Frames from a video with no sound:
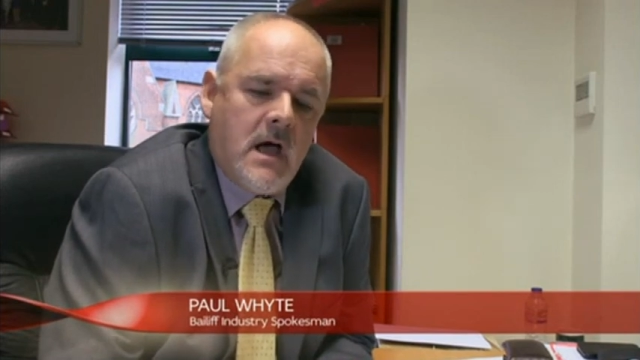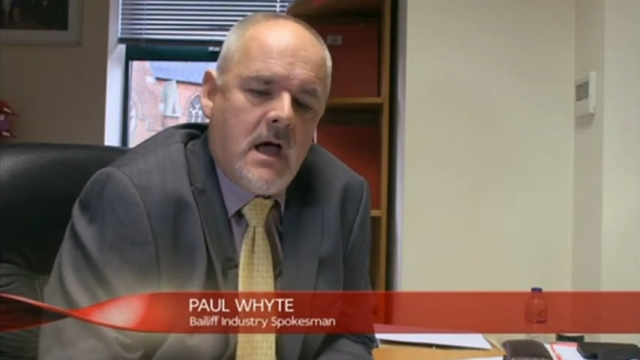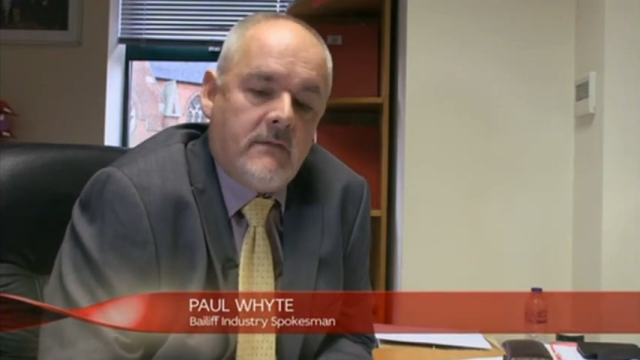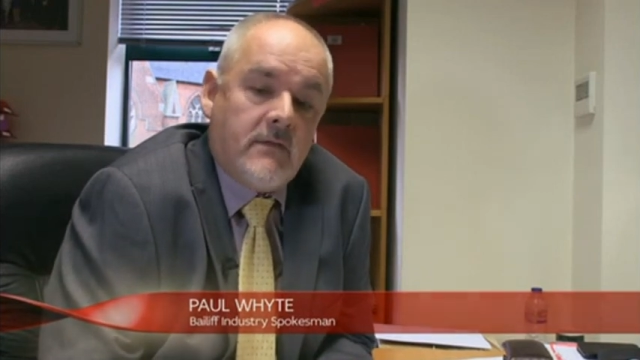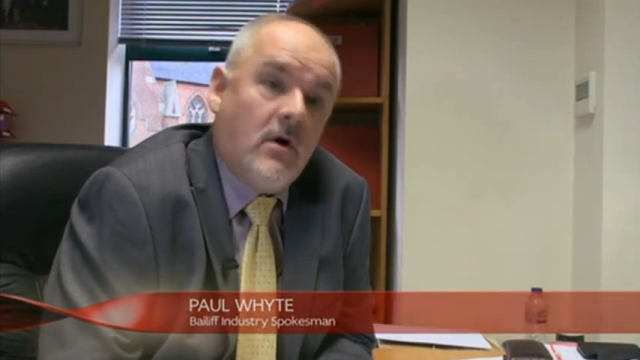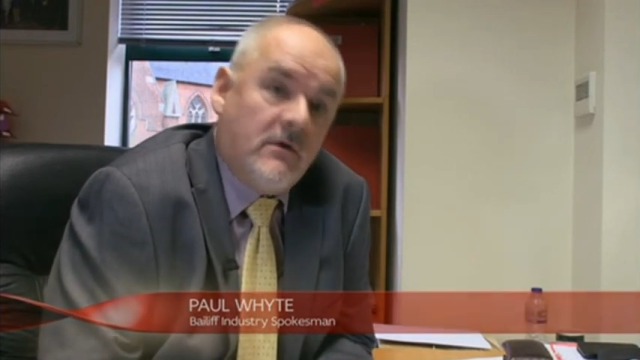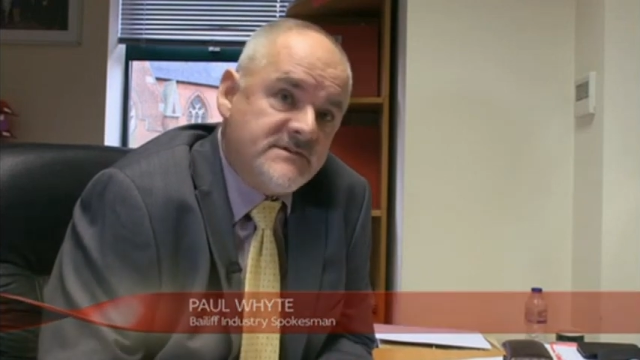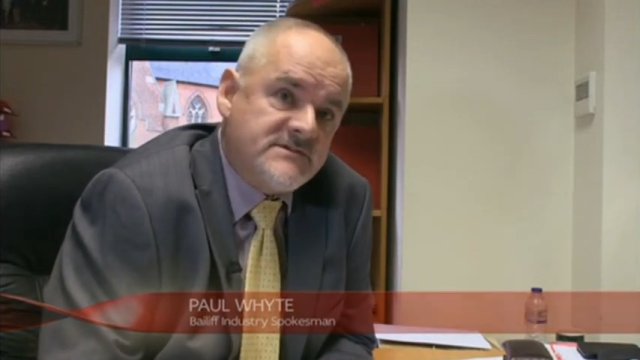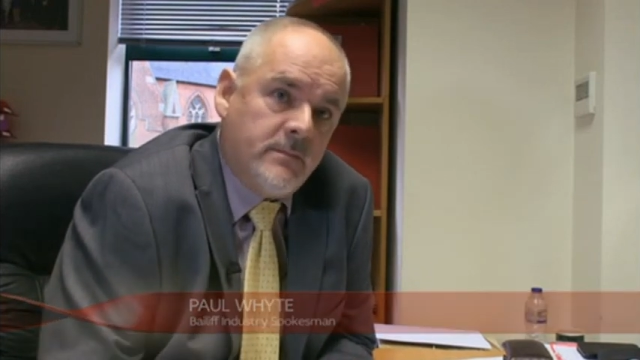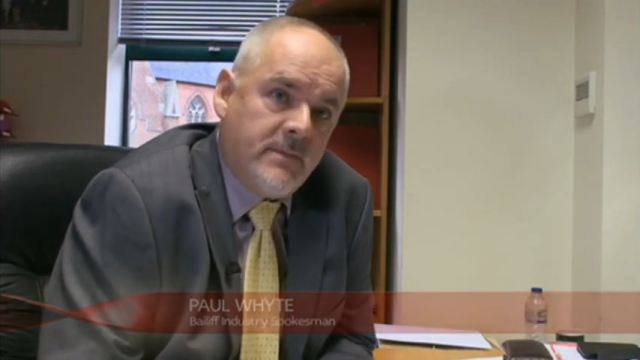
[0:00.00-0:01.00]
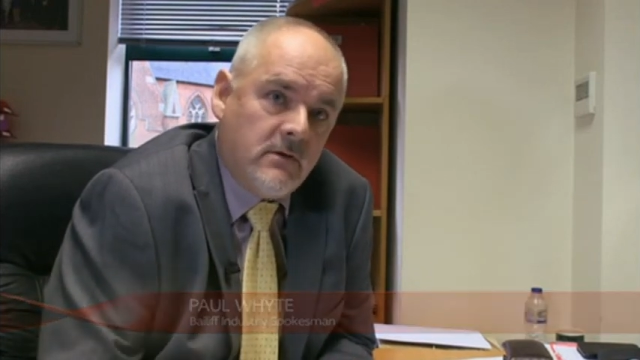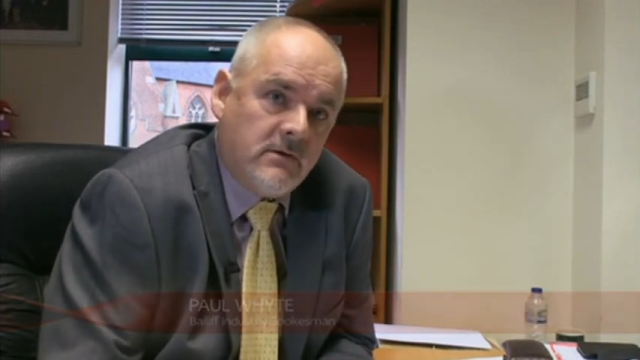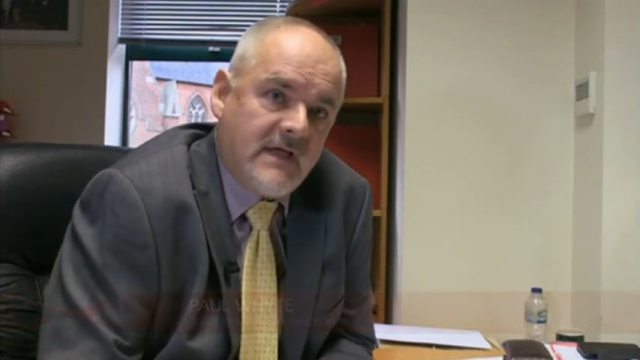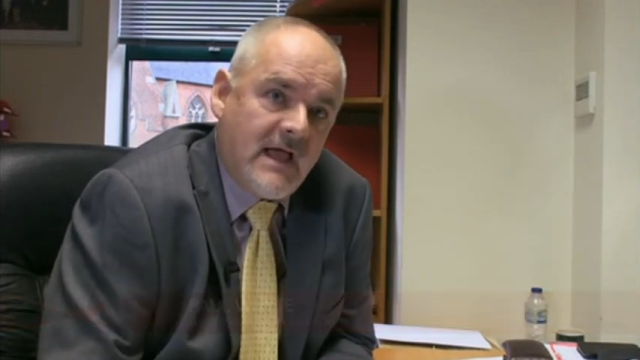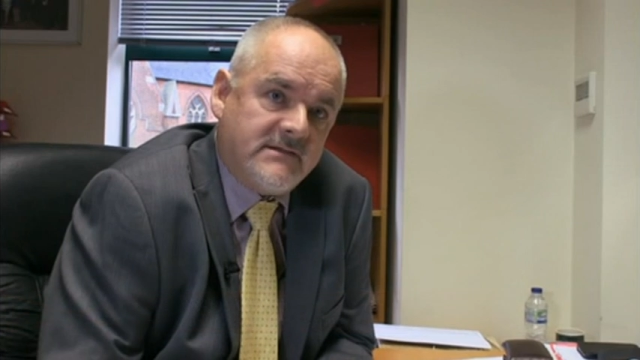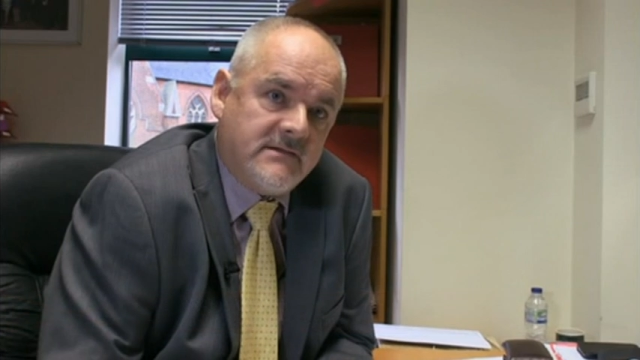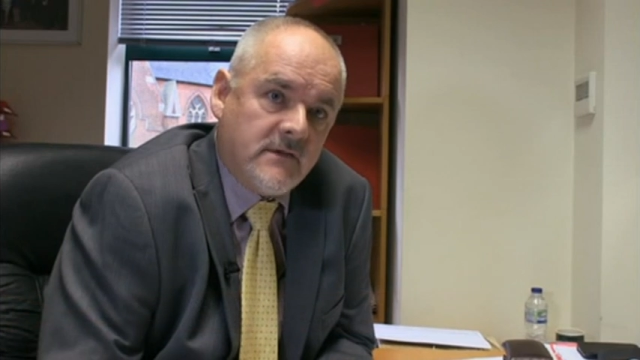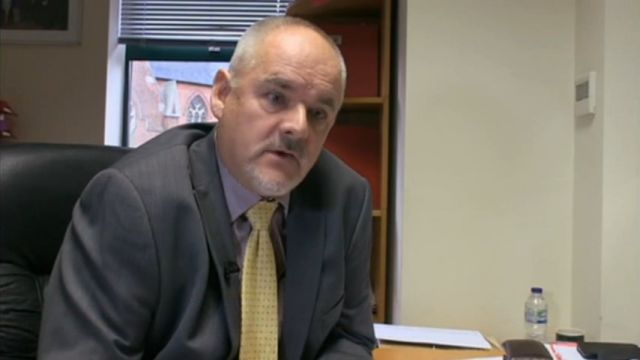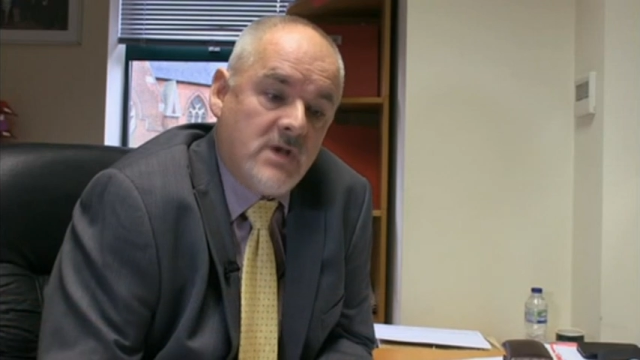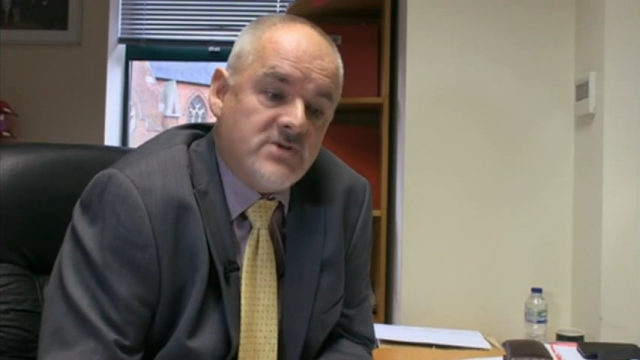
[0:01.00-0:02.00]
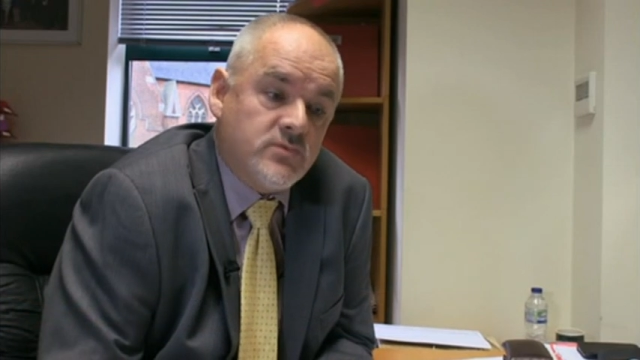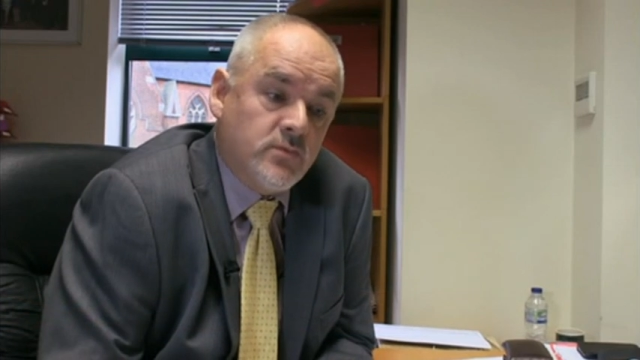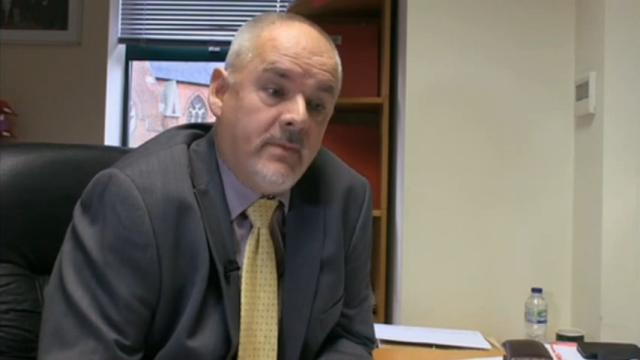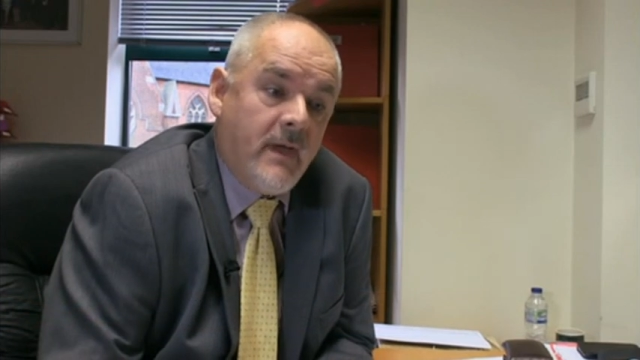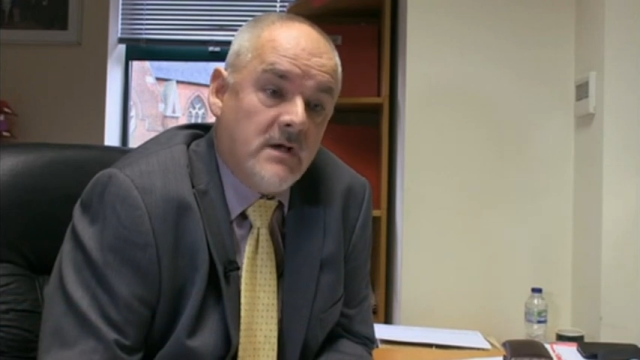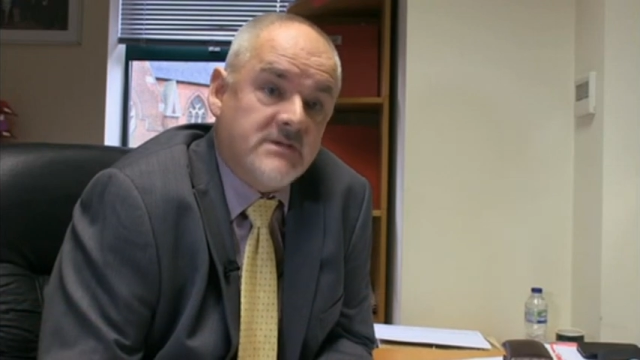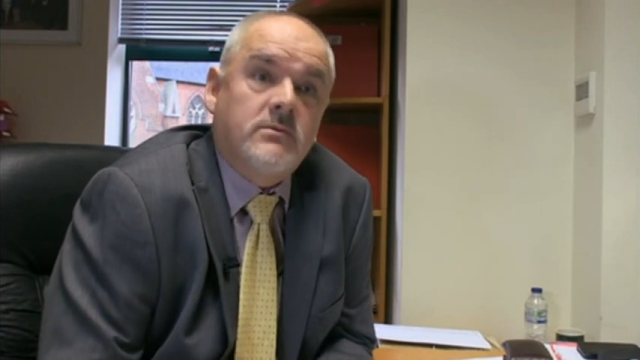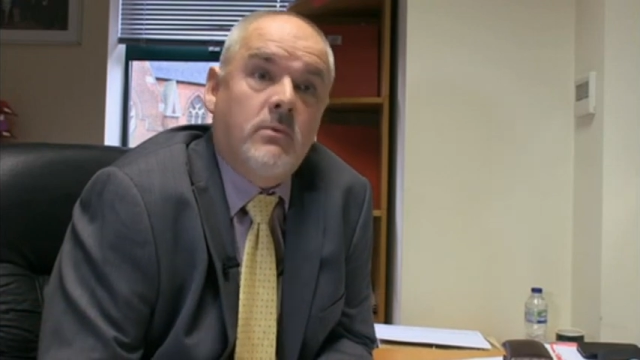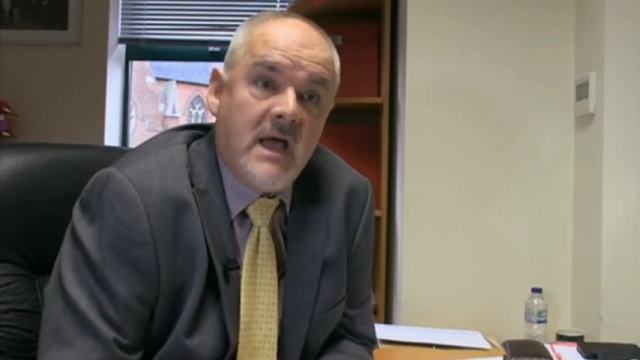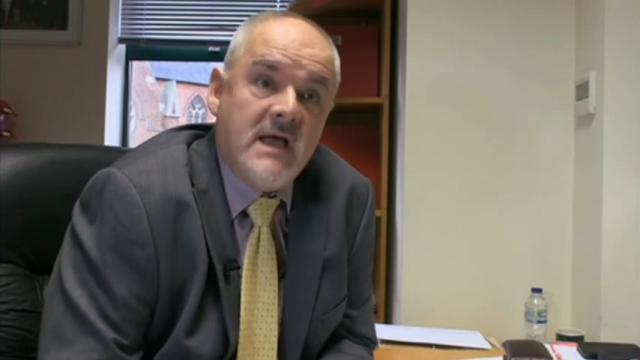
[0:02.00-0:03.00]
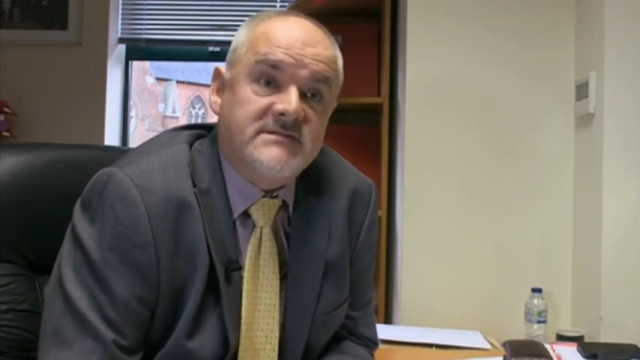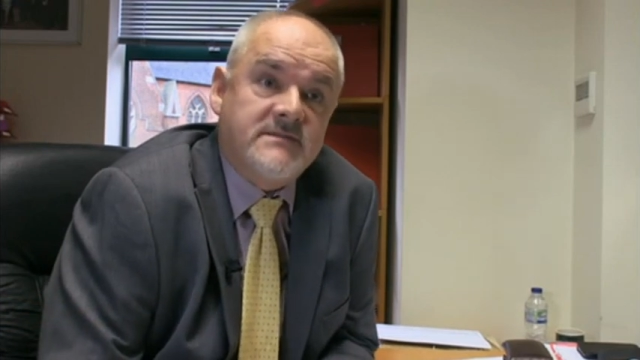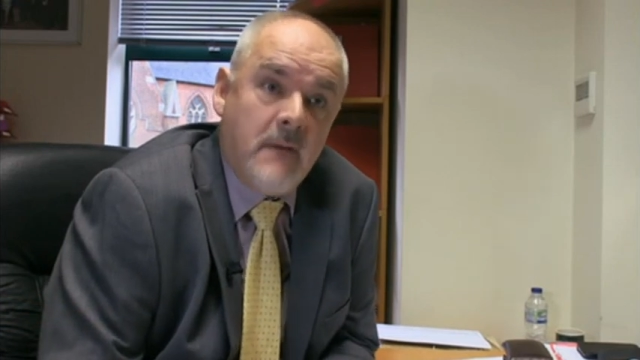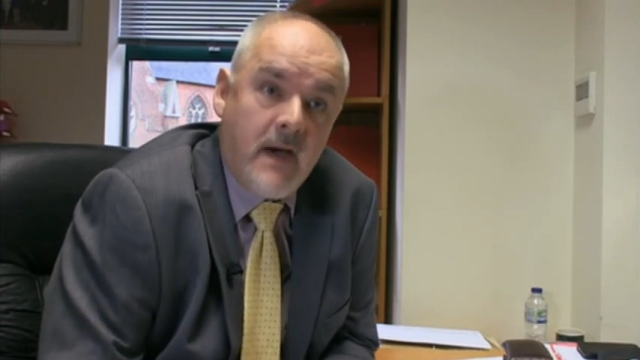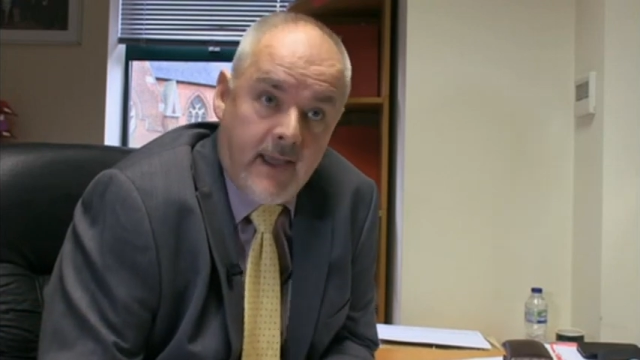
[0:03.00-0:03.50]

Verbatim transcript: uh, the coffers will be looked at and the question will be asked, where's the